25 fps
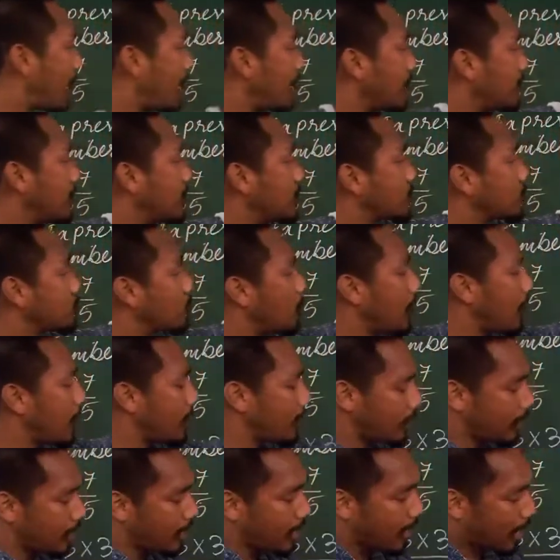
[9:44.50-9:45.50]
write this
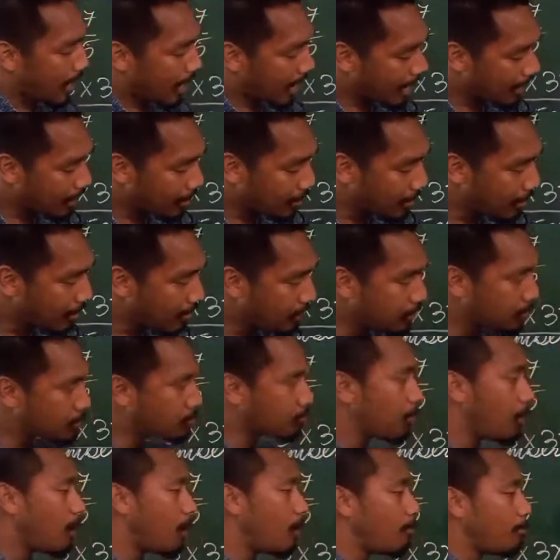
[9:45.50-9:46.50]
one either this
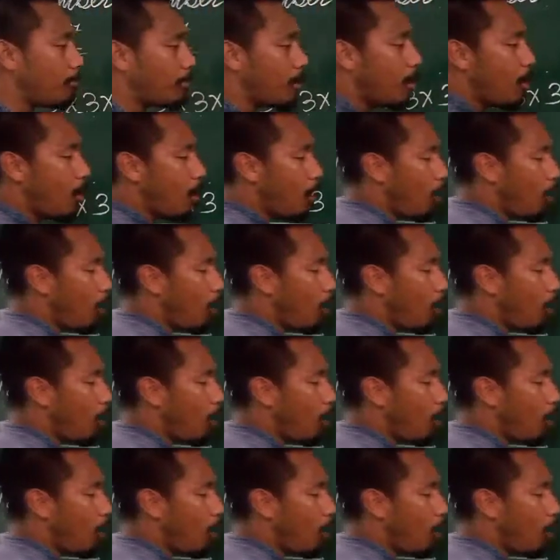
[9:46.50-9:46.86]
form